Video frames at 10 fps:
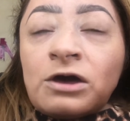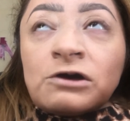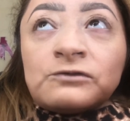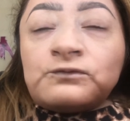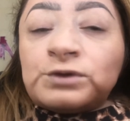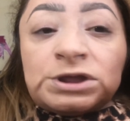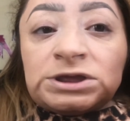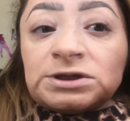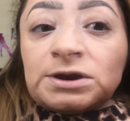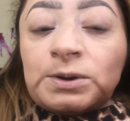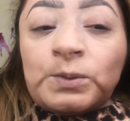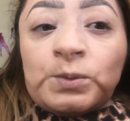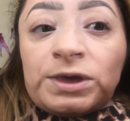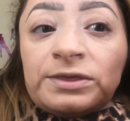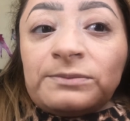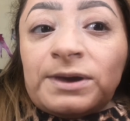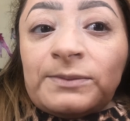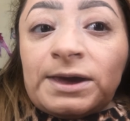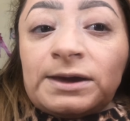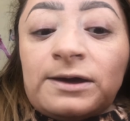fully done with my
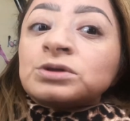makeup.